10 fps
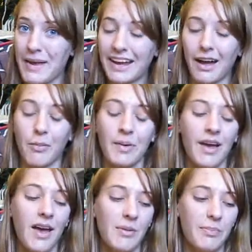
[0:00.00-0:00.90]
makeup,
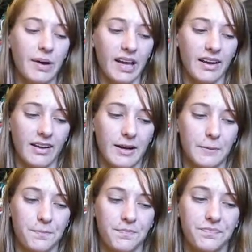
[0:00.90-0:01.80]
but
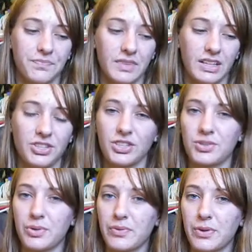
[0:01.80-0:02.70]
um, it's just
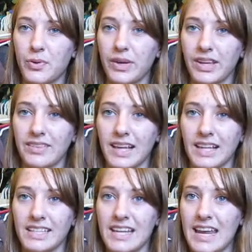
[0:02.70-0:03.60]
sort of annoying
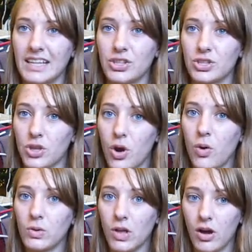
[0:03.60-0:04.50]
that it takes
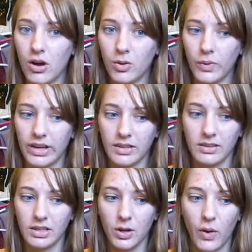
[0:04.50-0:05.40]
so long when,
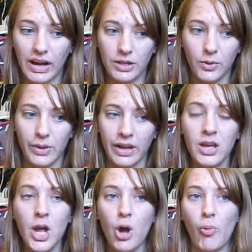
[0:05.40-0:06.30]
you know, I know that
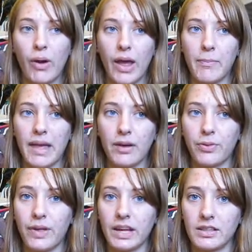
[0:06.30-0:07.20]
when I mail
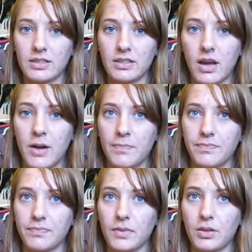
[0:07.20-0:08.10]
things um,
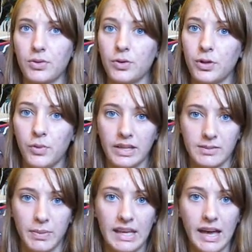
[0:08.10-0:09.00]
through
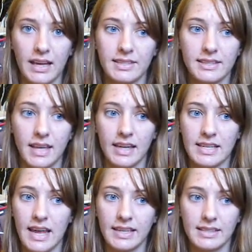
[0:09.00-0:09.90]
USPS, it
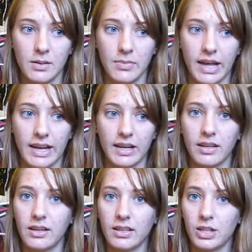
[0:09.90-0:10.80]
takes them like,
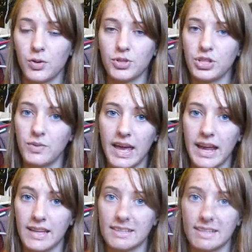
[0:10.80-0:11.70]
you know, two
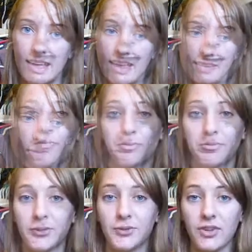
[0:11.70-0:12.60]
days to get some
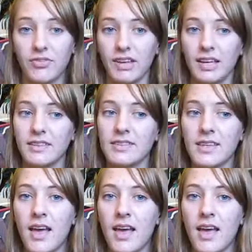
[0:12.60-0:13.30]
reviews on these